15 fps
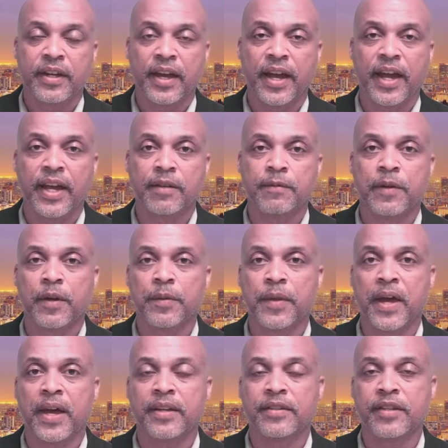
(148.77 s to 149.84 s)
and felt
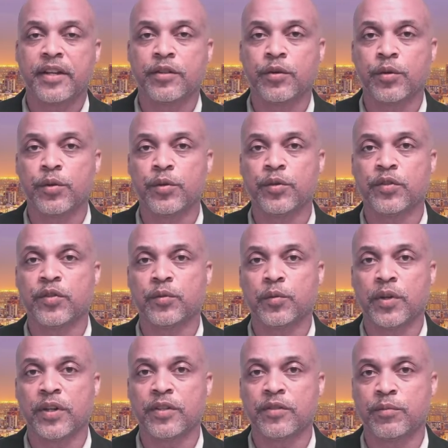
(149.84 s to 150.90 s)
that Ted Cruz
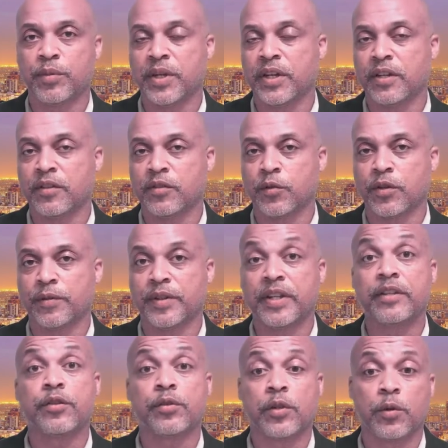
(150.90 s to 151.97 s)
was being sort of an
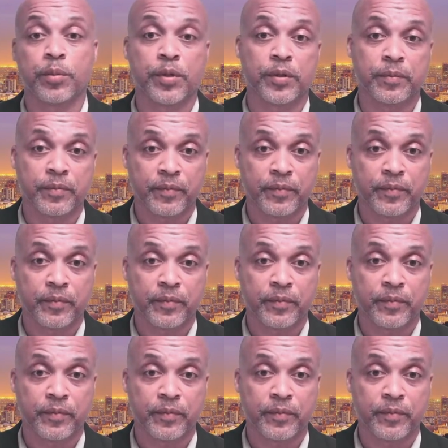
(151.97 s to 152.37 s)
interloper.